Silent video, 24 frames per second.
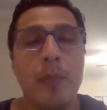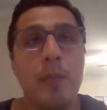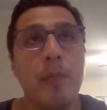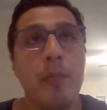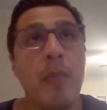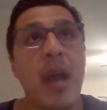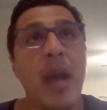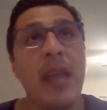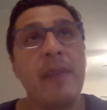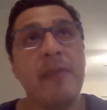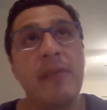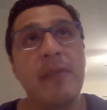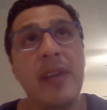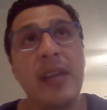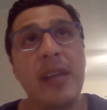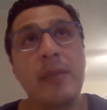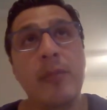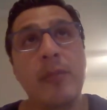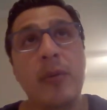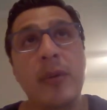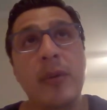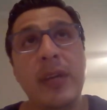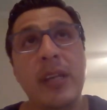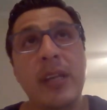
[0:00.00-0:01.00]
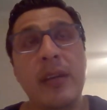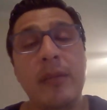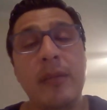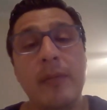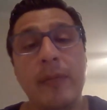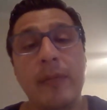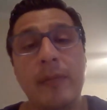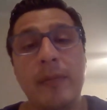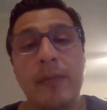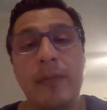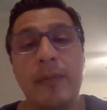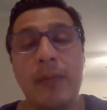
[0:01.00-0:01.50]
my
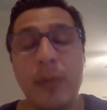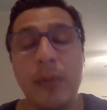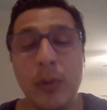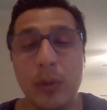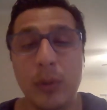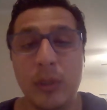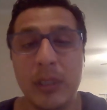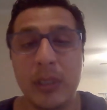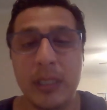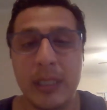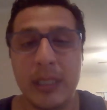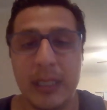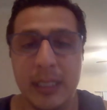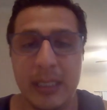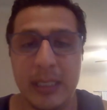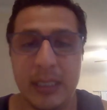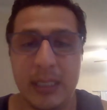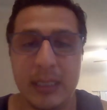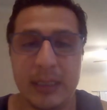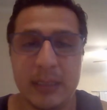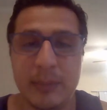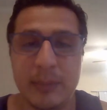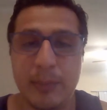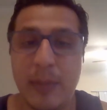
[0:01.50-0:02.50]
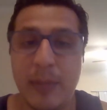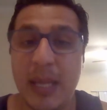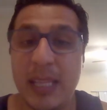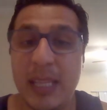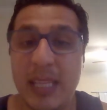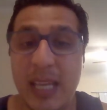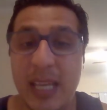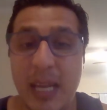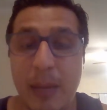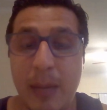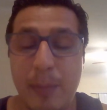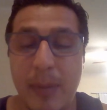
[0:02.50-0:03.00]
favorite food is
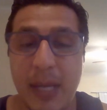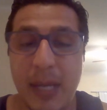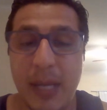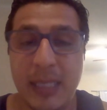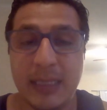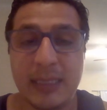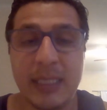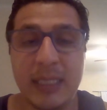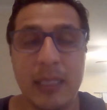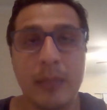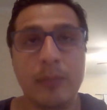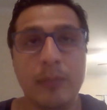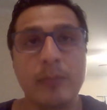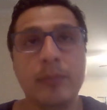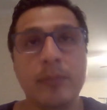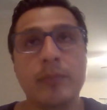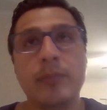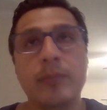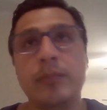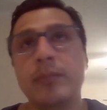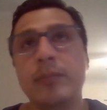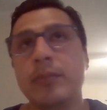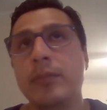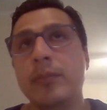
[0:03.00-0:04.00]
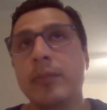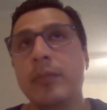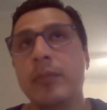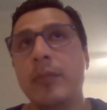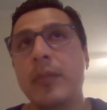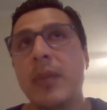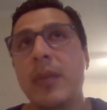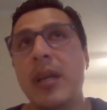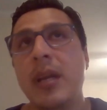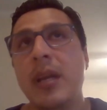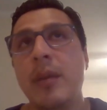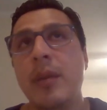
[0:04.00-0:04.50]
bandeja paisa.
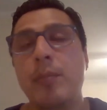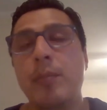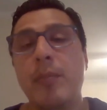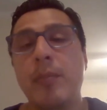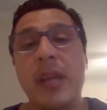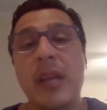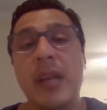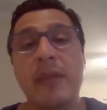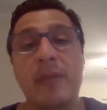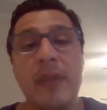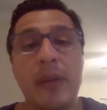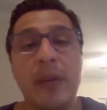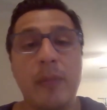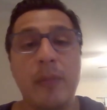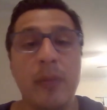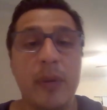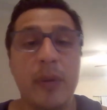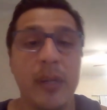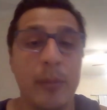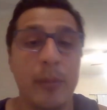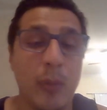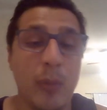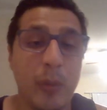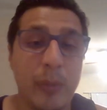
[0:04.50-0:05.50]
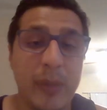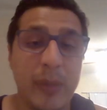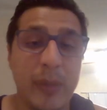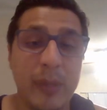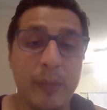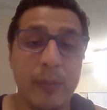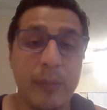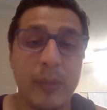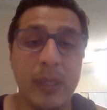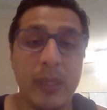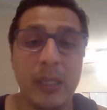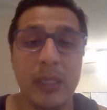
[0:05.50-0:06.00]
My favorite
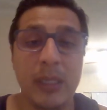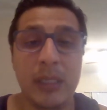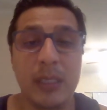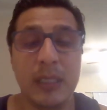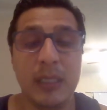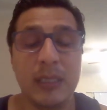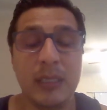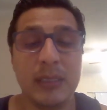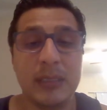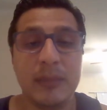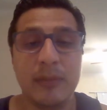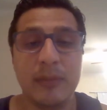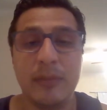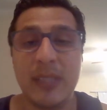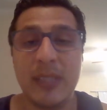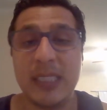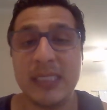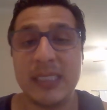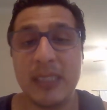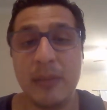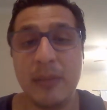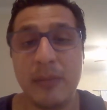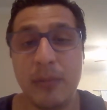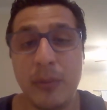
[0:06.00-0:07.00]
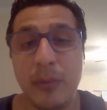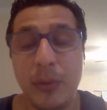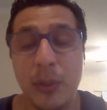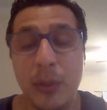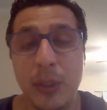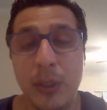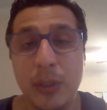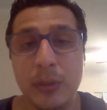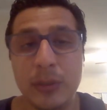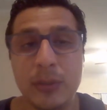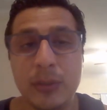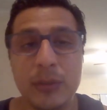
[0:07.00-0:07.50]
movie is Fast and
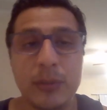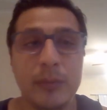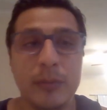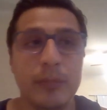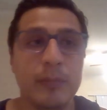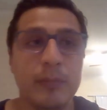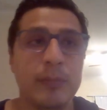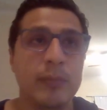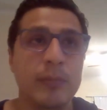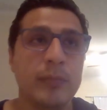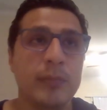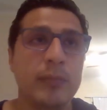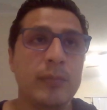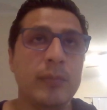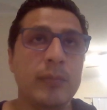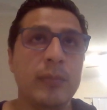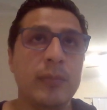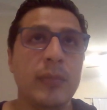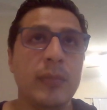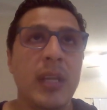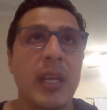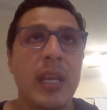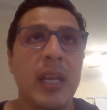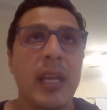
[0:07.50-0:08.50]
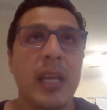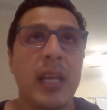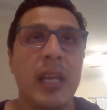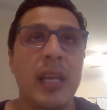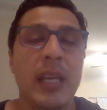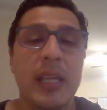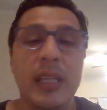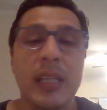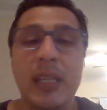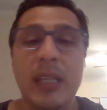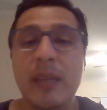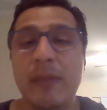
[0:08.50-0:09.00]
Furious. Mm,
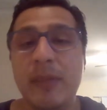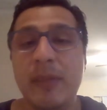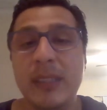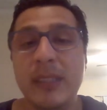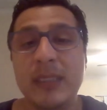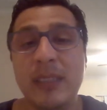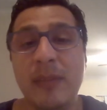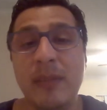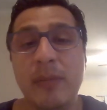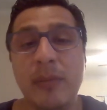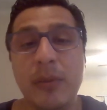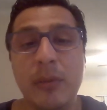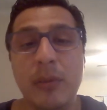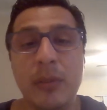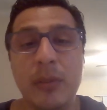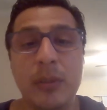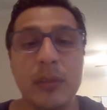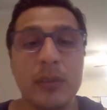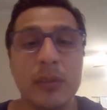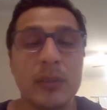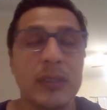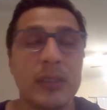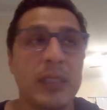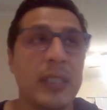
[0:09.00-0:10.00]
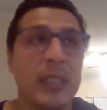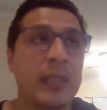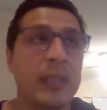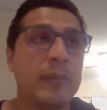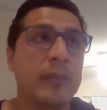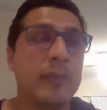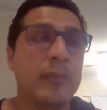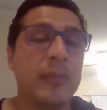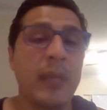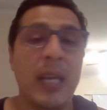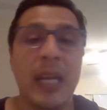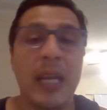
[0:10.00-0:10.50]
in the Fast and Furious,
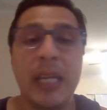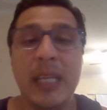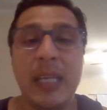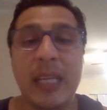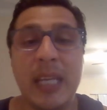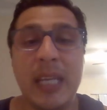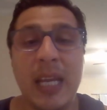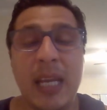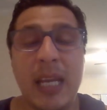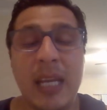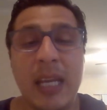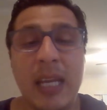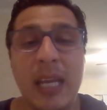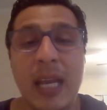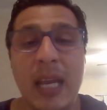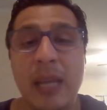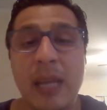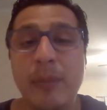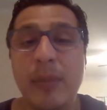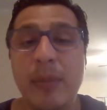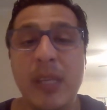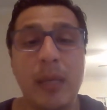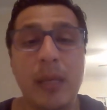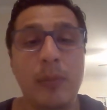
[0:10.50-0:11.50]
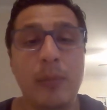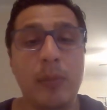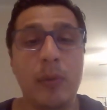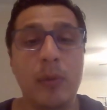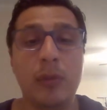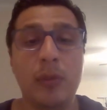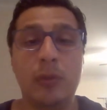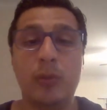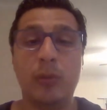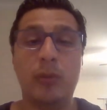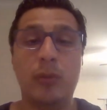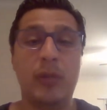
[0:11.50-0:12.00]
um, I can I be
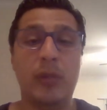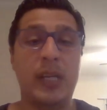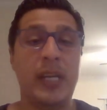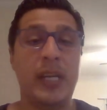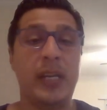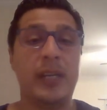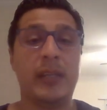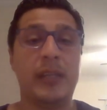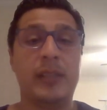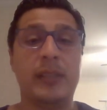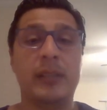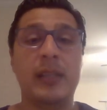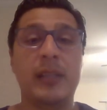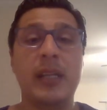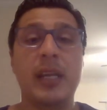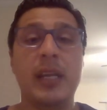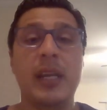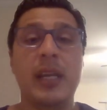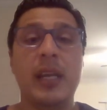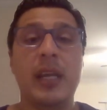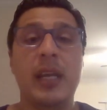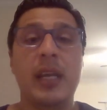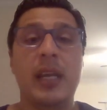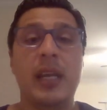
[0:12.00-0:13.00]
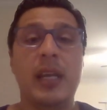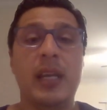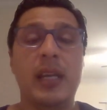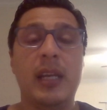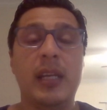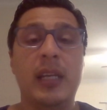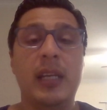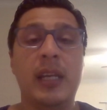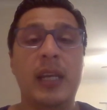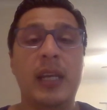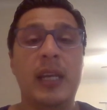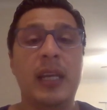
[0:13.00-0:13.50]
able to learn
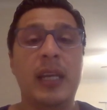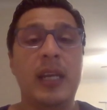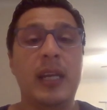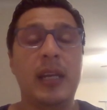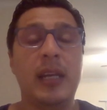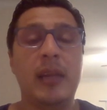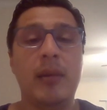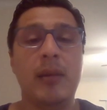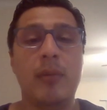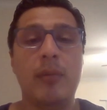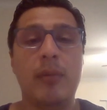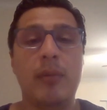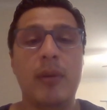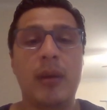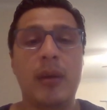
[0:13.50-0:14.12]
uh,